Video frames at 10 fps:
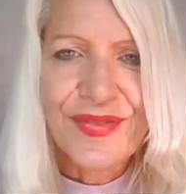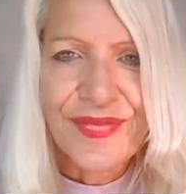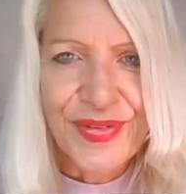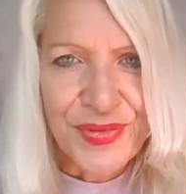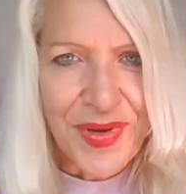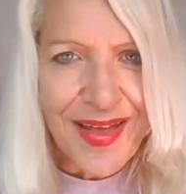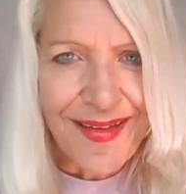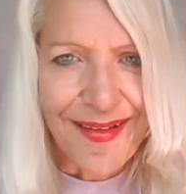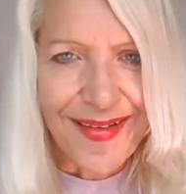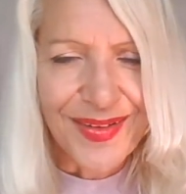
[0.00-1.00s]
Fill my
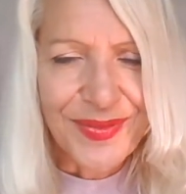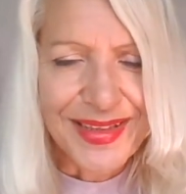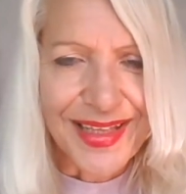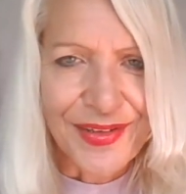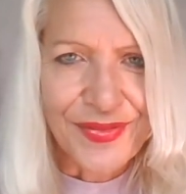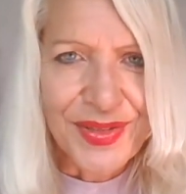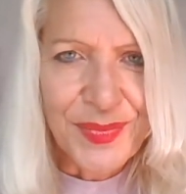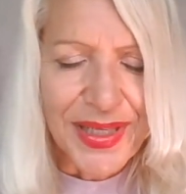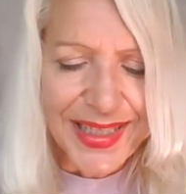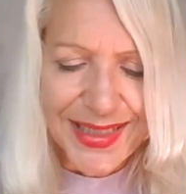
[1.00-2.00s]
heart with love
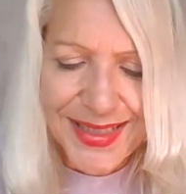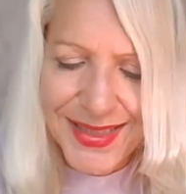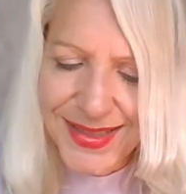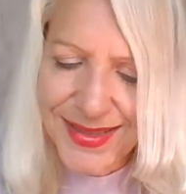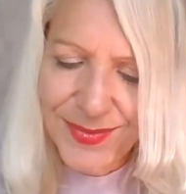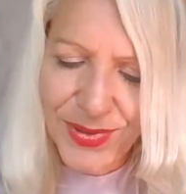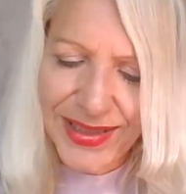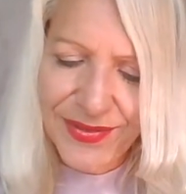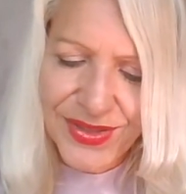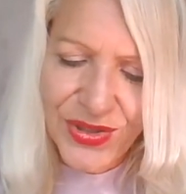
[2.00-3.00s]
and peace.
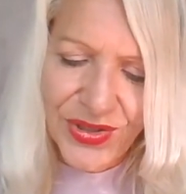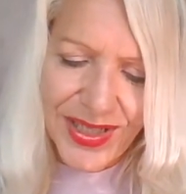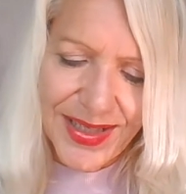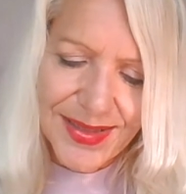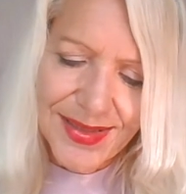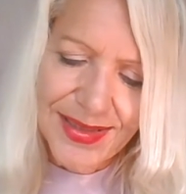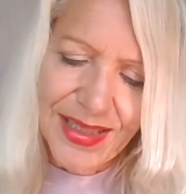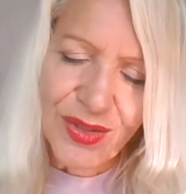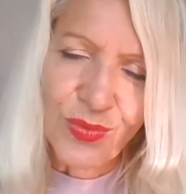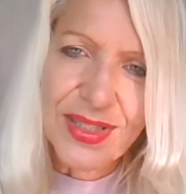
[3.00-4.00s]
Beloved Goddess,
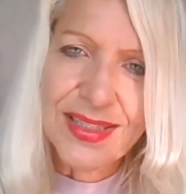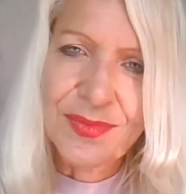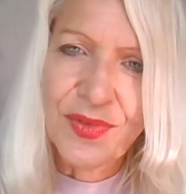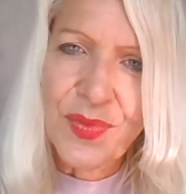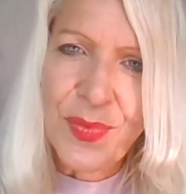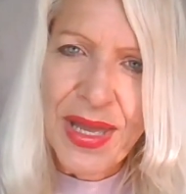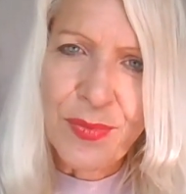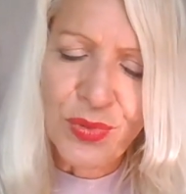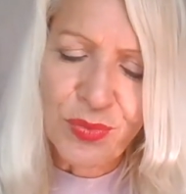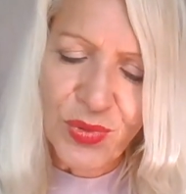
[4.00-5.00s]
let the wisdom of the
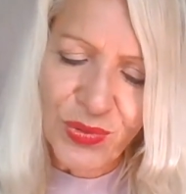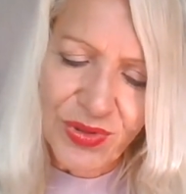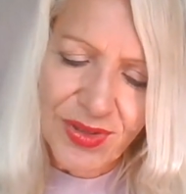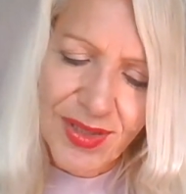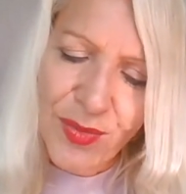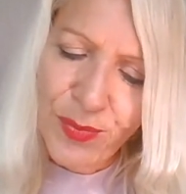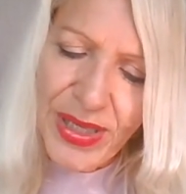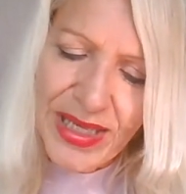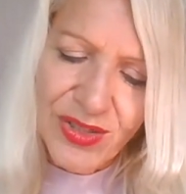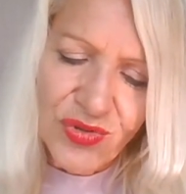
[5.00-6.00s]
bamboo moon
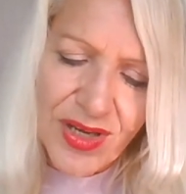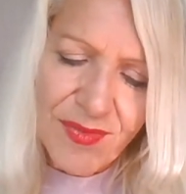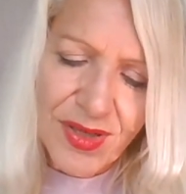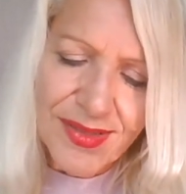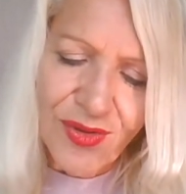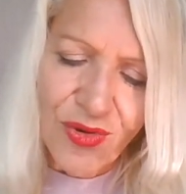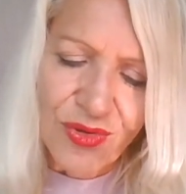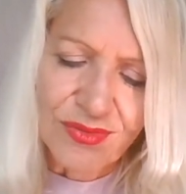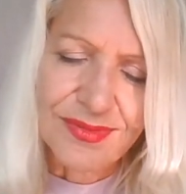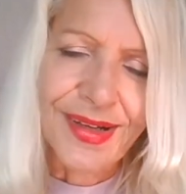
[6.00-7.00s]
penetrate my
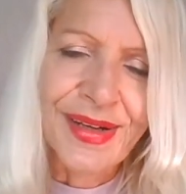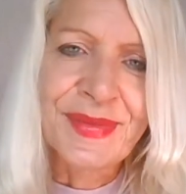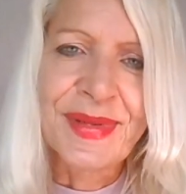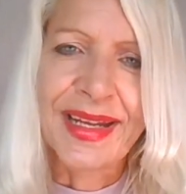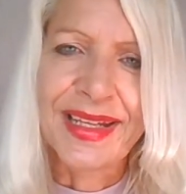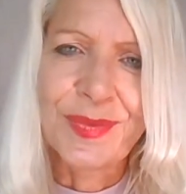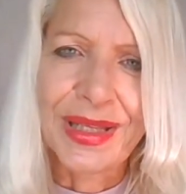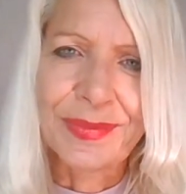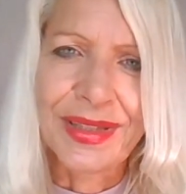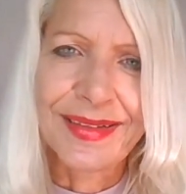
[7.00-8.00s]
soul Om Mani
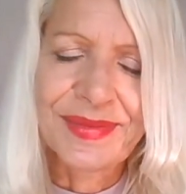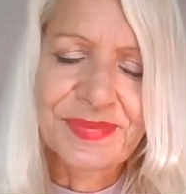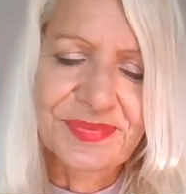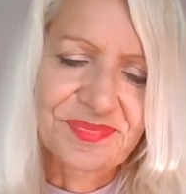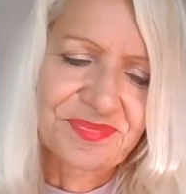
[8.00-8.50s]
Padme Hum.